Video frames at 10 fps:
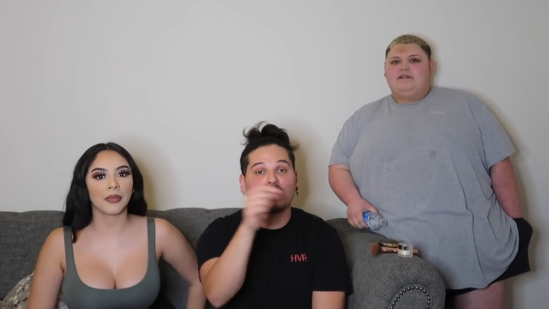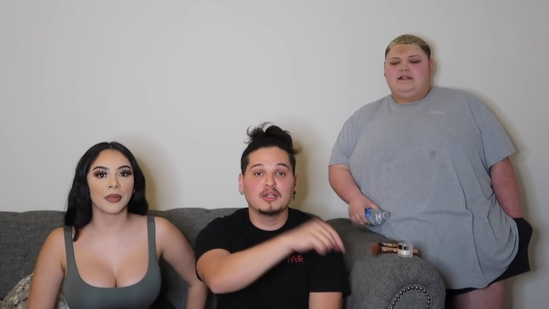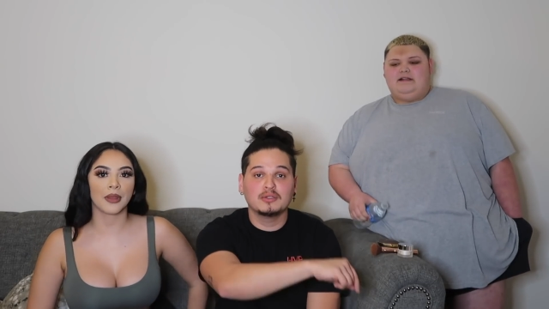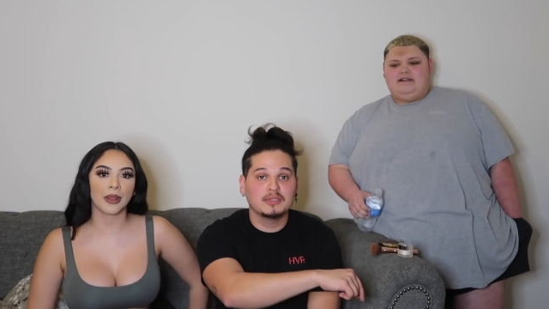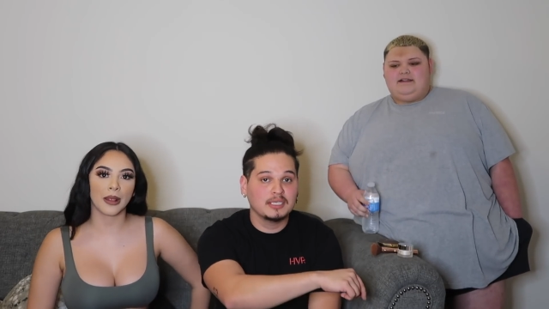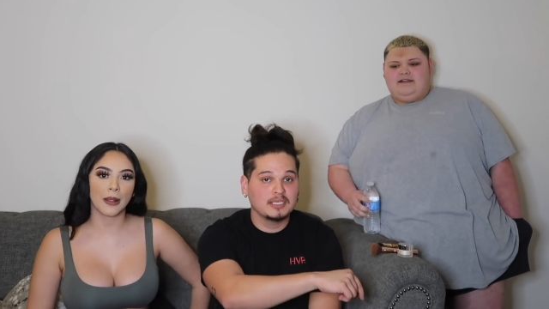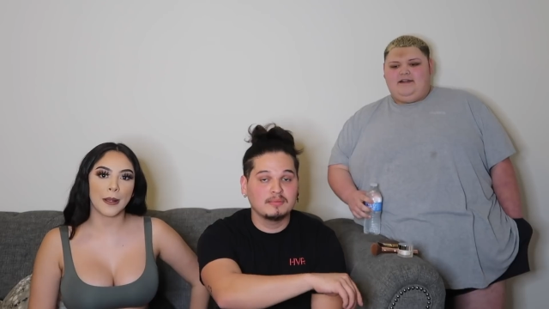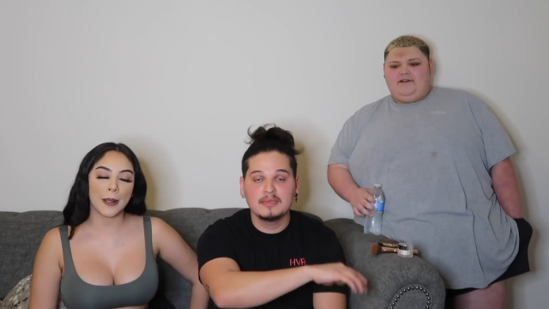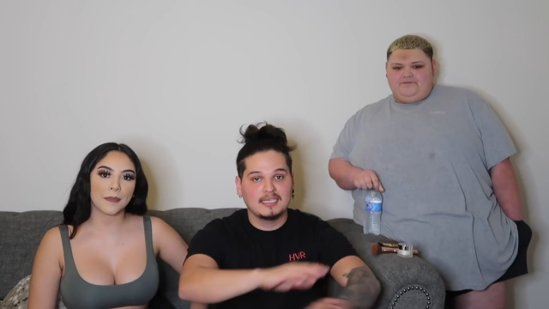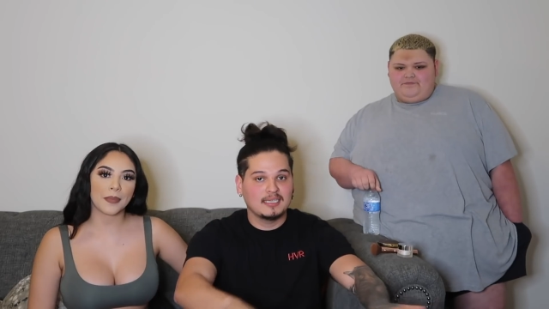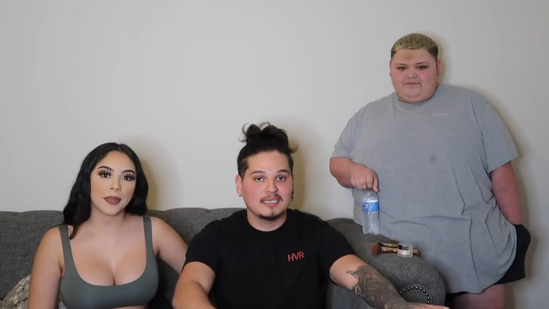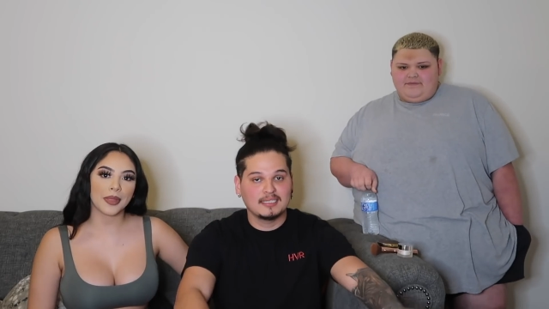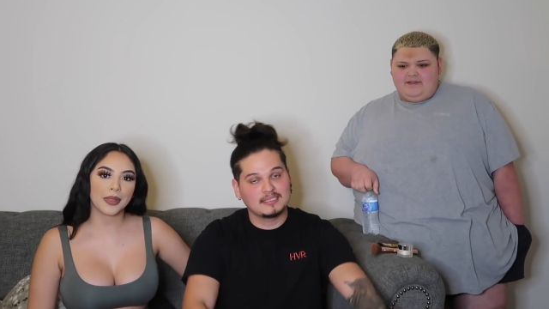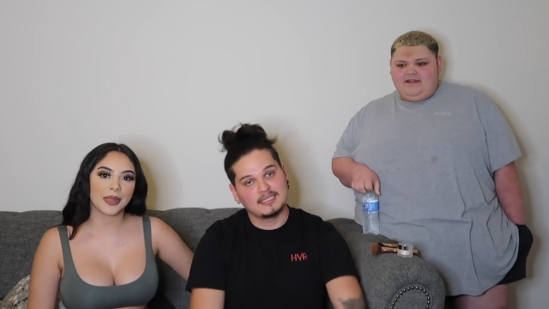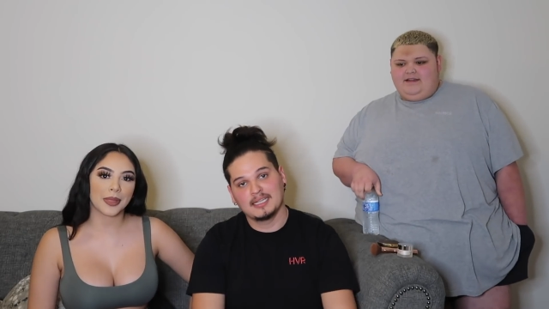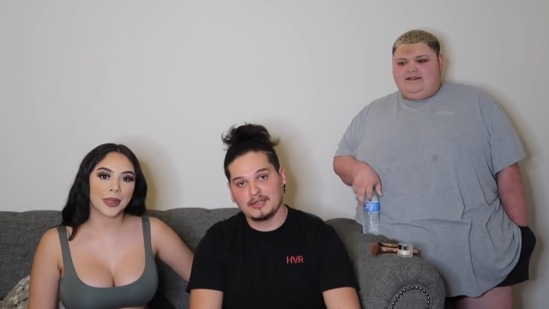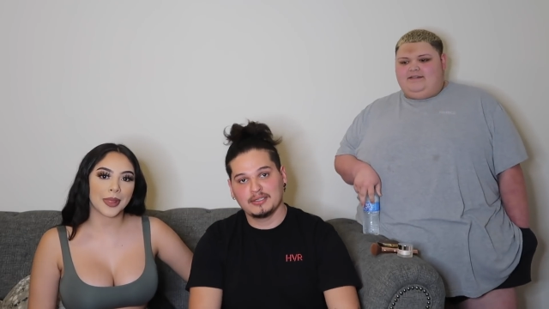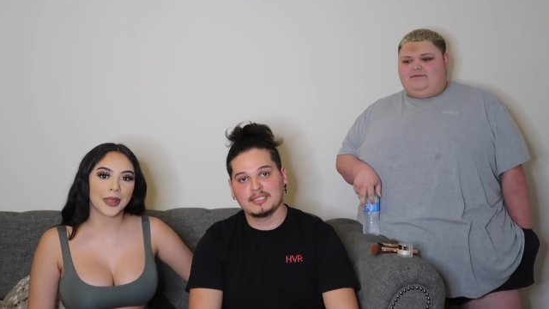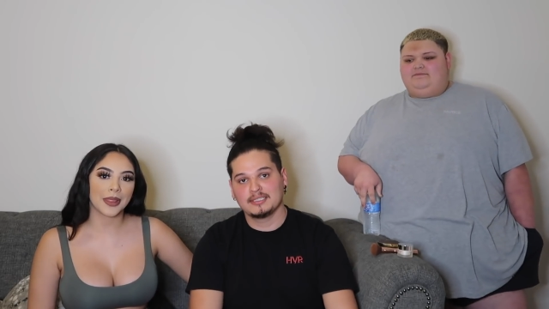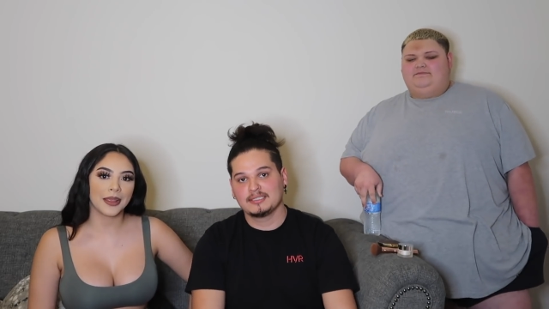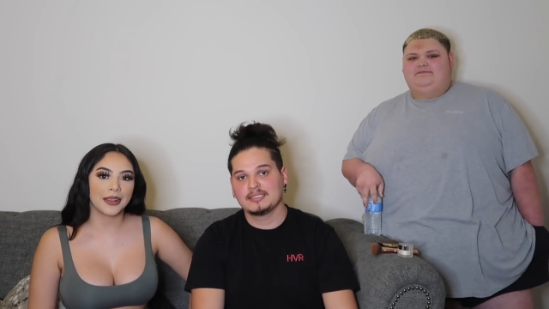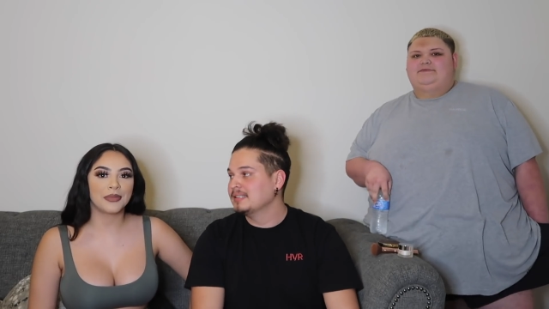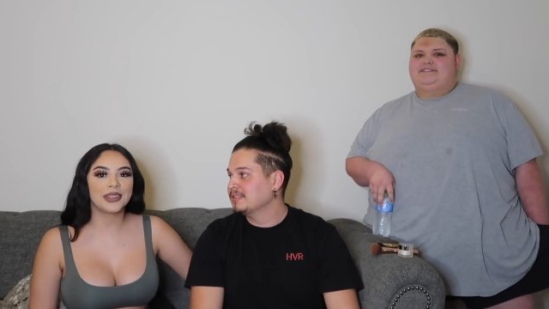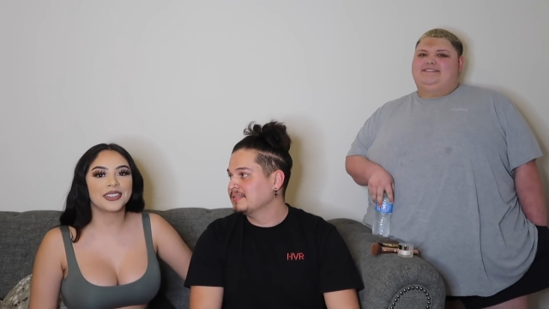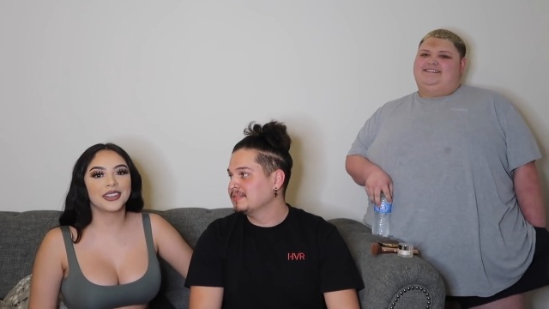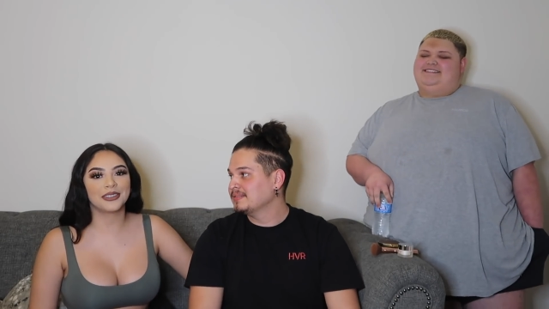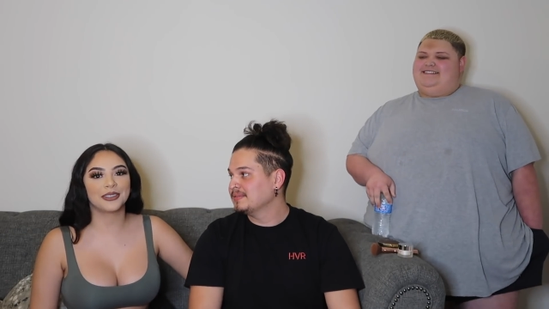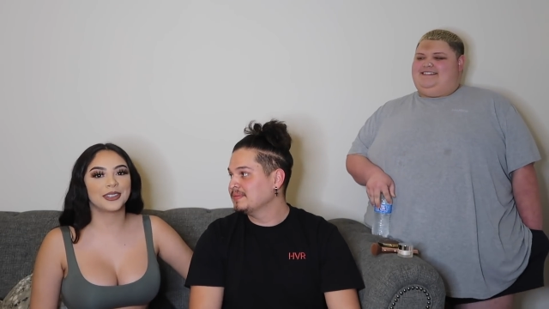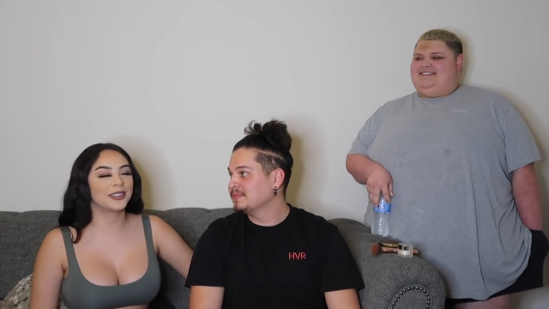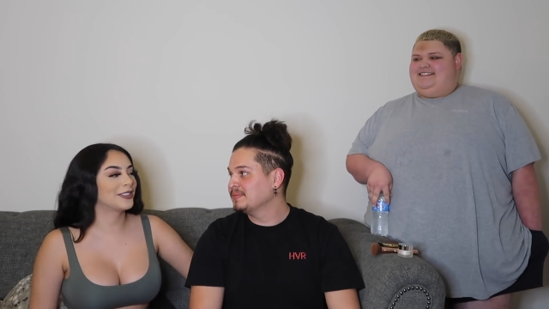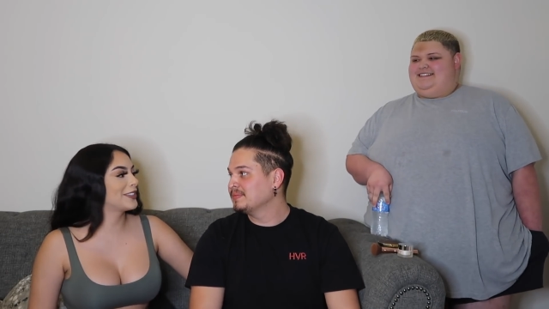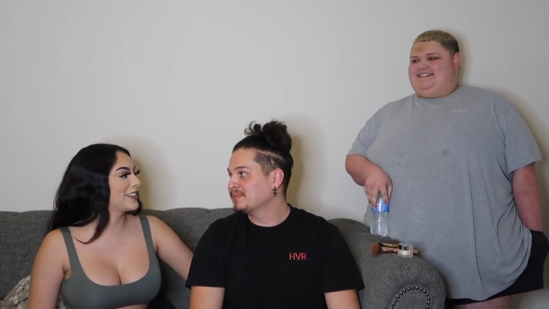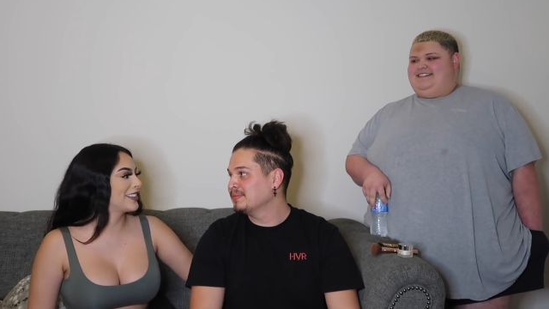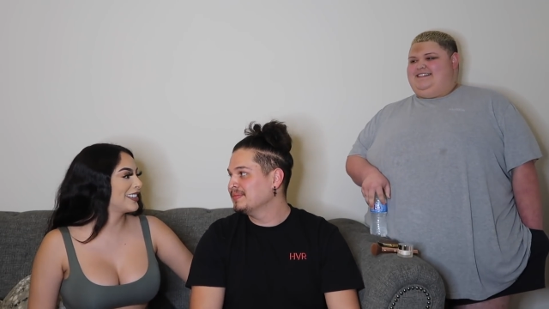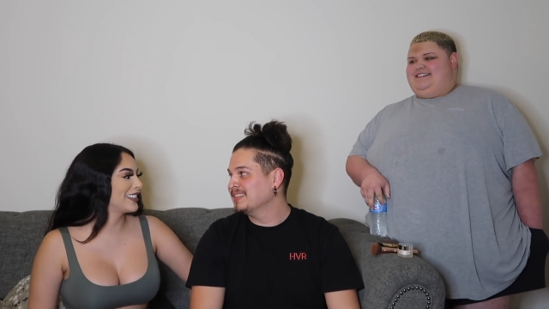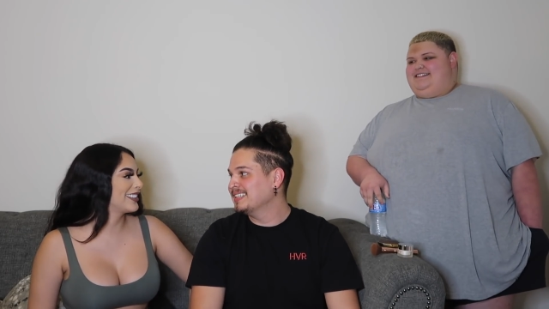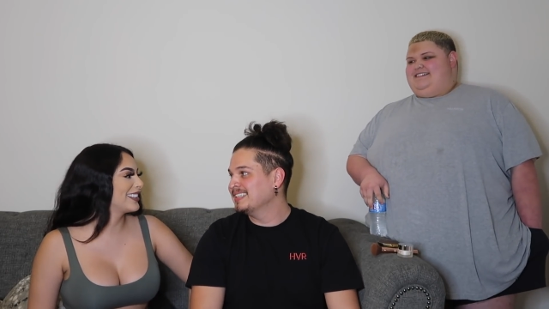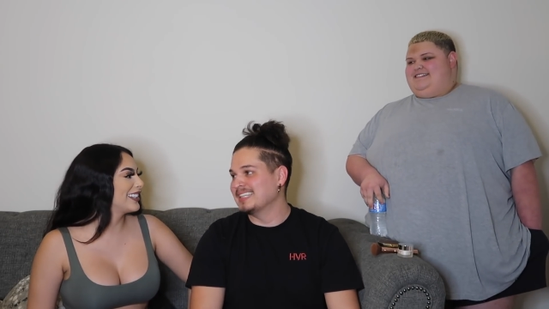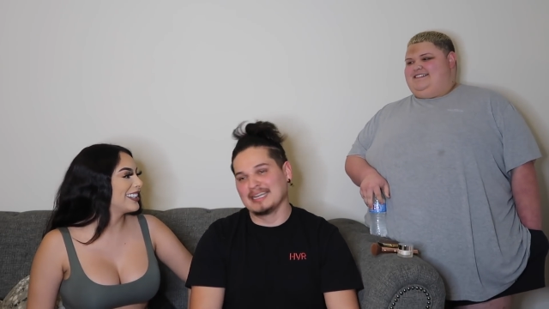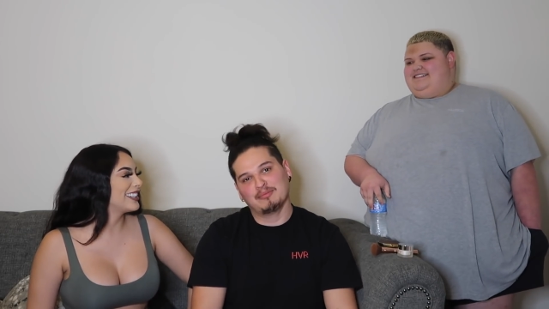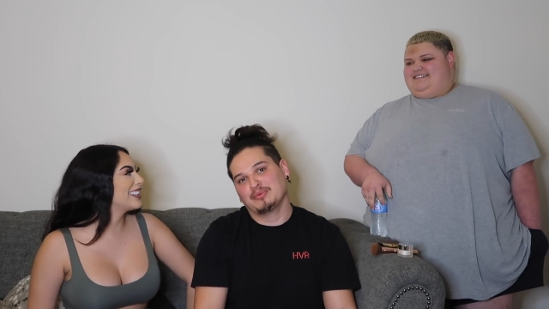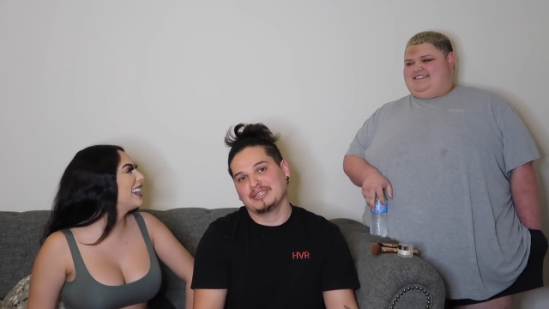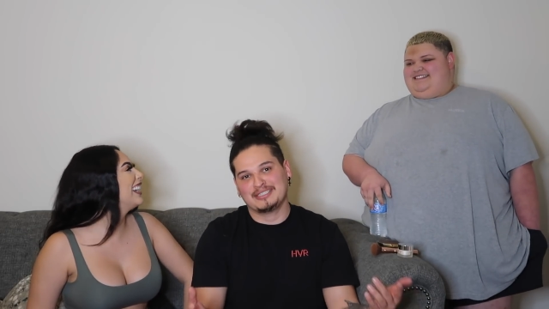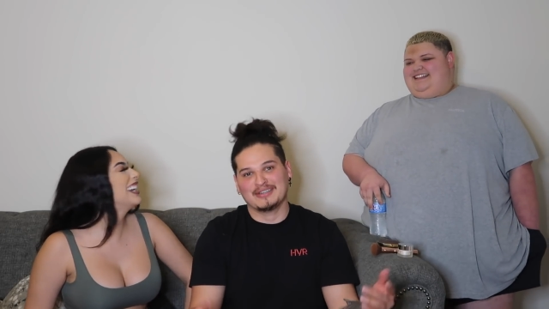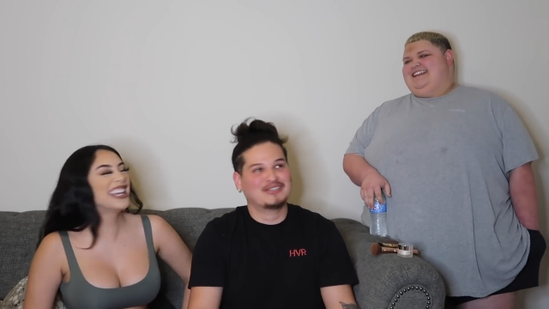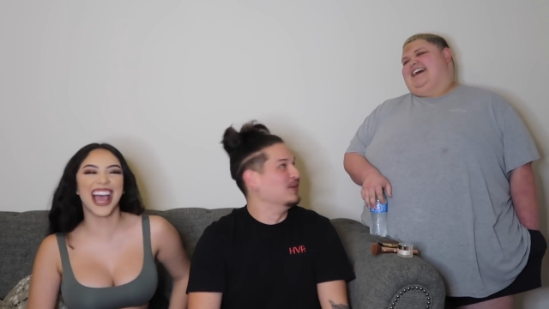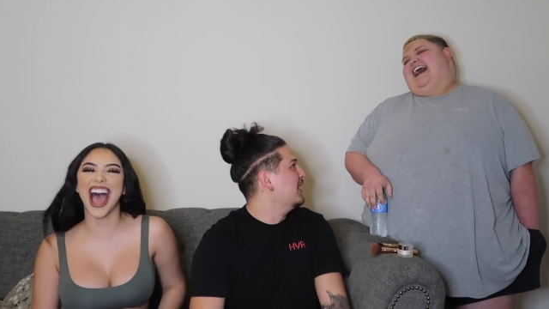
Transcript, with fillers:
Speaker 1: Follow him. He is hilarious.
Speaker 2: I'm pretty sure everyone knows.
Speaker 1: Yeah, I'm pretty sure.